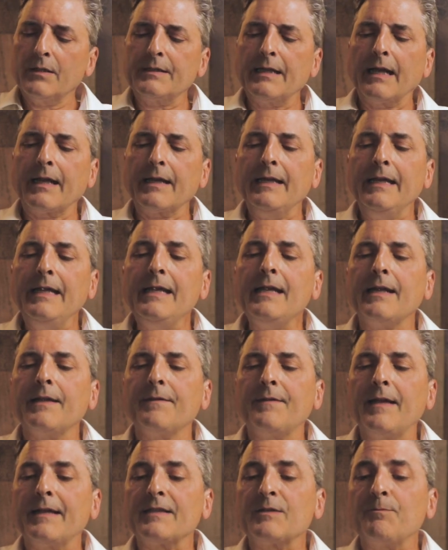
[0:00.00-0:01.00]

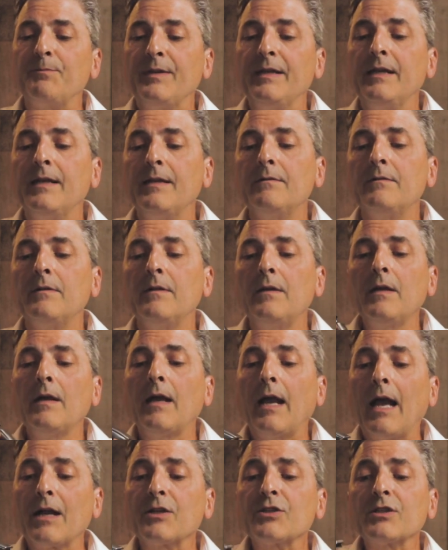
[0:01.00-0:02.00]
technique that's been
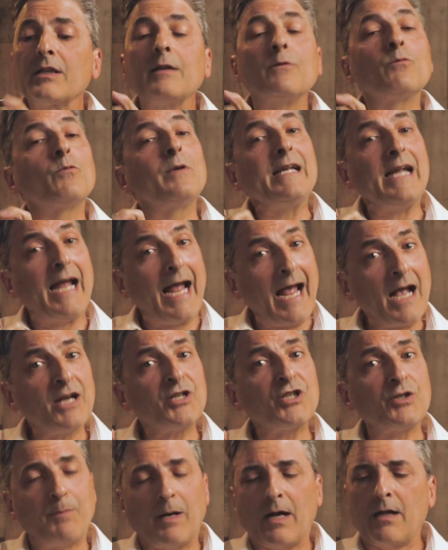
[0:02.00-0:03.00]
actually
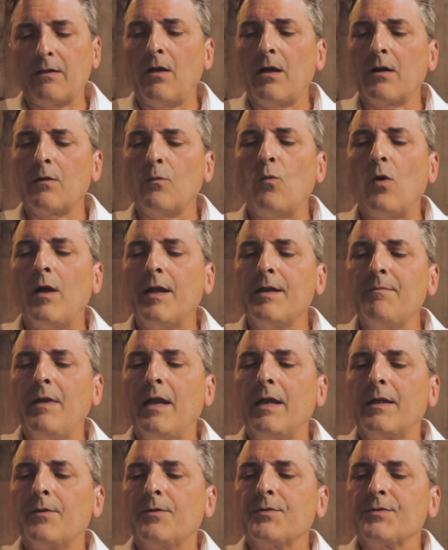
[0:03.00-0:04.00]
rehashed by a lot of
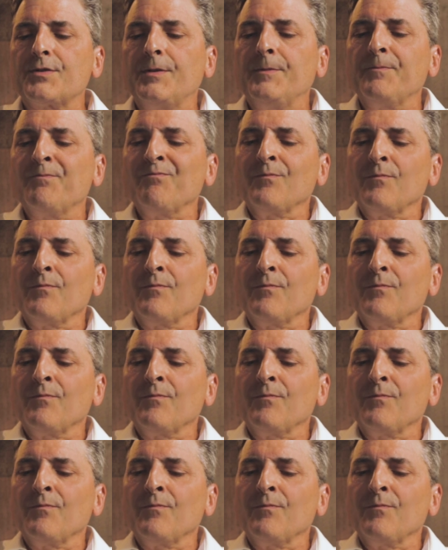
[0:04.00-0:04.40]
winemakers